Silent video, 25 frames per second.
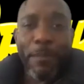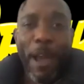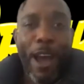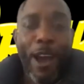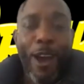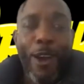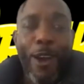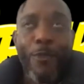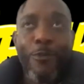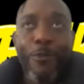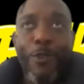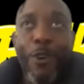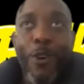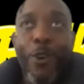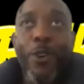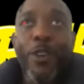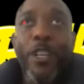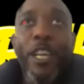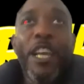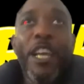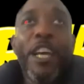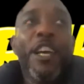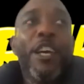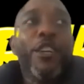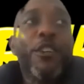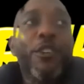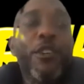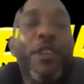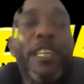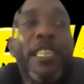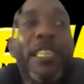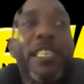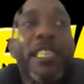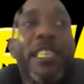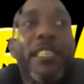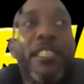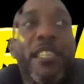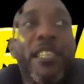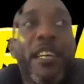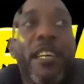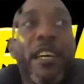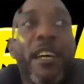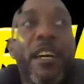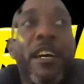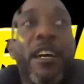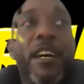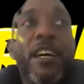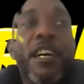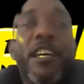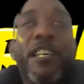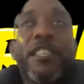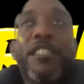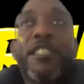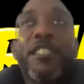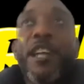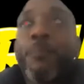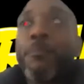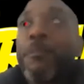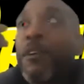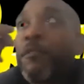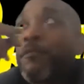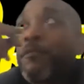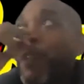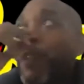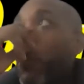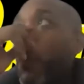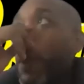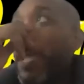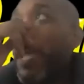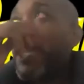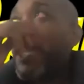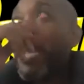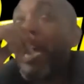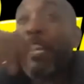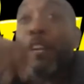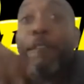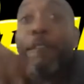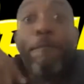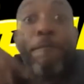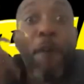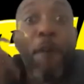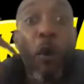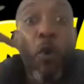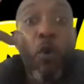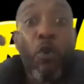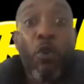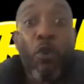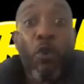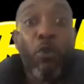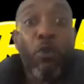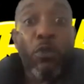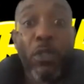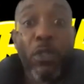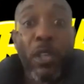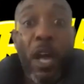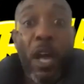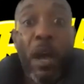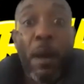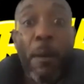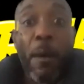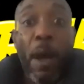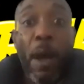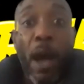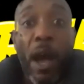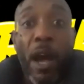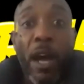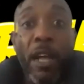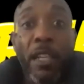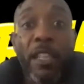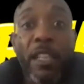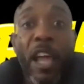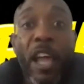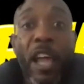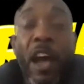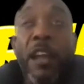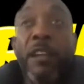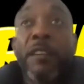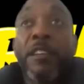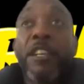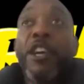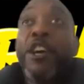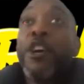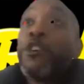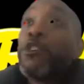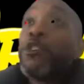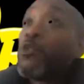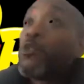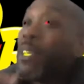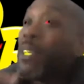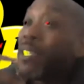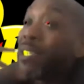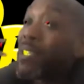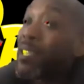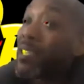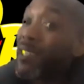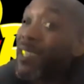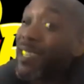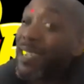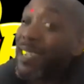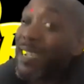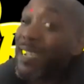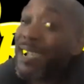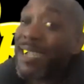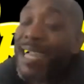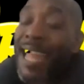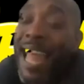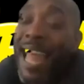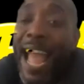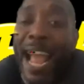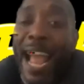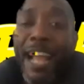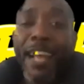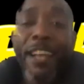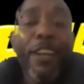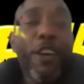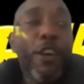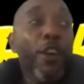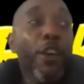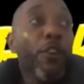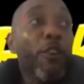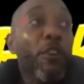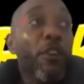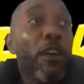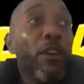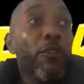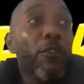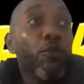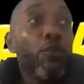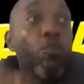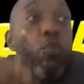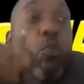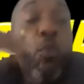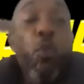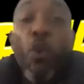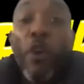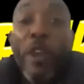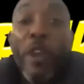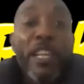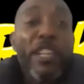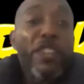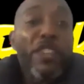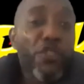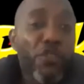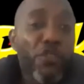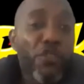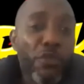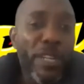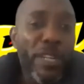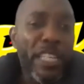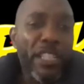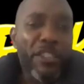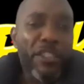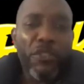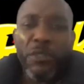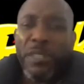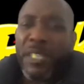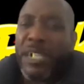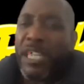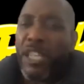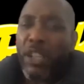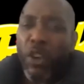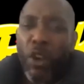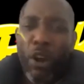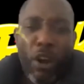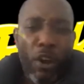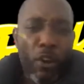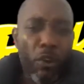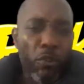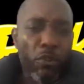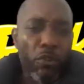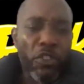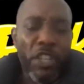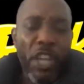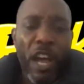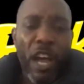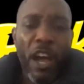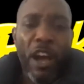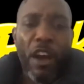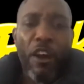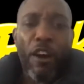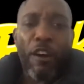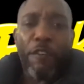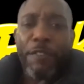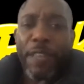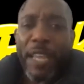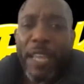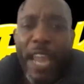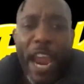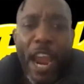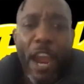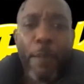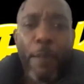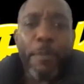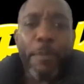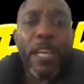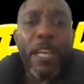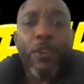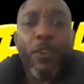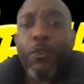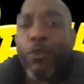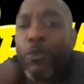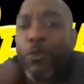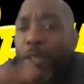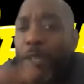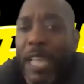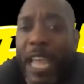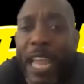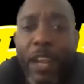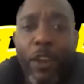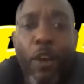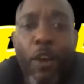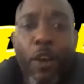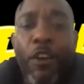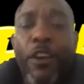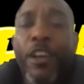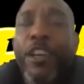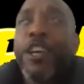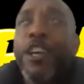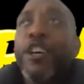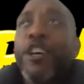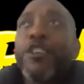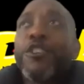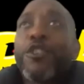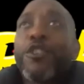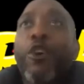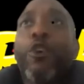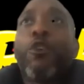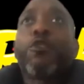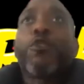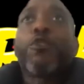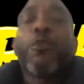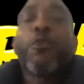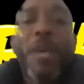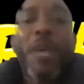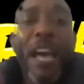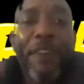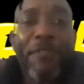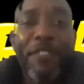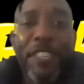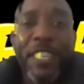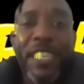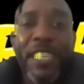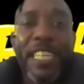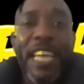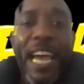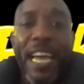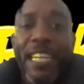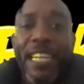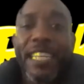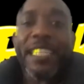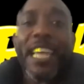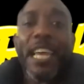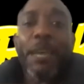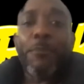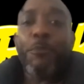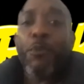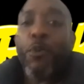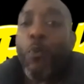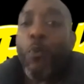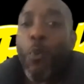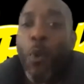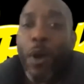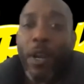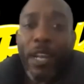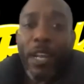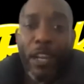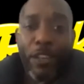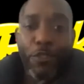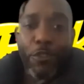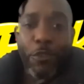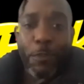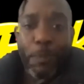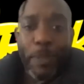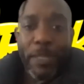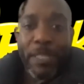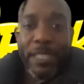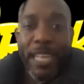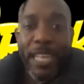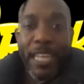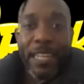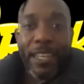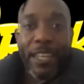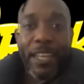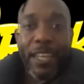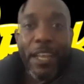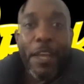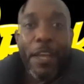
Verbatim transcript: out of road, you listen to some of the way that the vocals are, are done, you listen to slang, you walk in the streets, you see the culture of the Caribbean all day long. So, do we have a seat at the table? 100%.